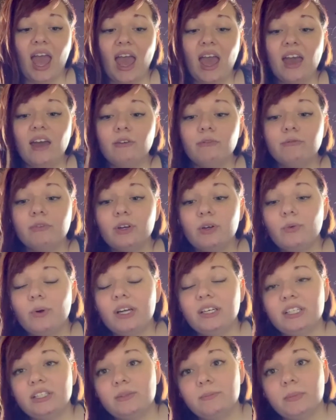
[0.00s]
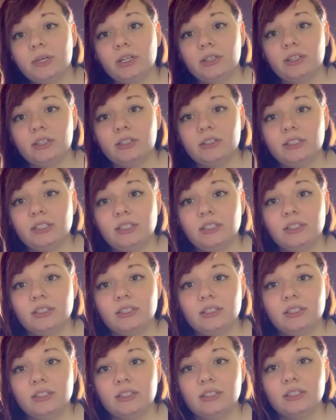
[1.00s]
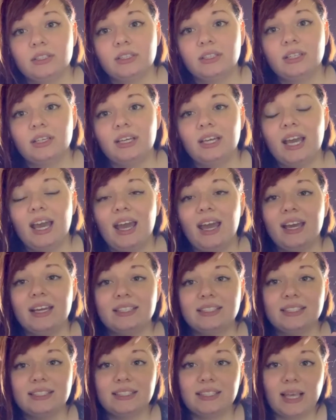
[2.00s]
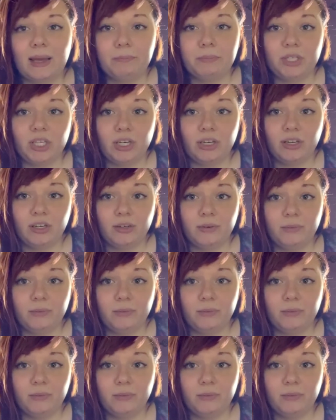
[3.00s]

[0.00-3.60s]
everyone is murdered except her.